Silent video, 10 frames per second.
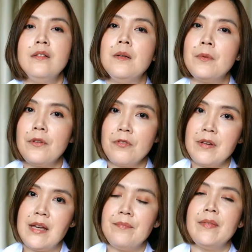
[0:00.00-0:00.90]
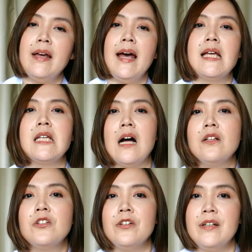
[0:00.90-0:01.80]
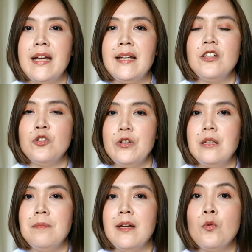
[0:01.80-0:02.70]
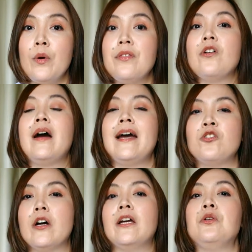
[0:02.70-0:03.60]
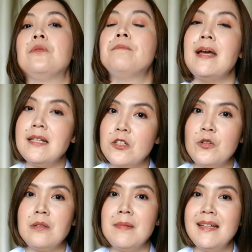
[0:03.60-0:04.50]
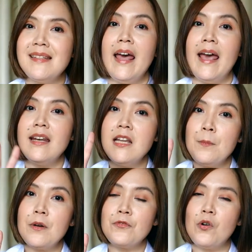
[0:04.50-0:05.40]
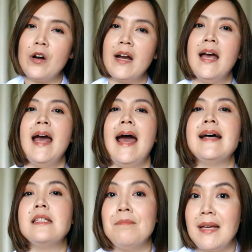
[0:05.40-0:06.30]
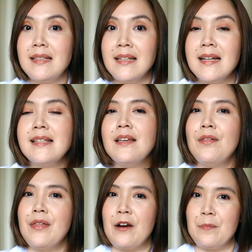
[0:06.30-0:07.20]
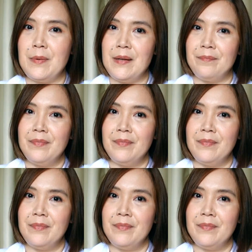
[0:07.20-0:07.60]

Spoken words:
number three, as alternating treatment with your hydroquinone-based treatments, and number four, as maintenance therapy.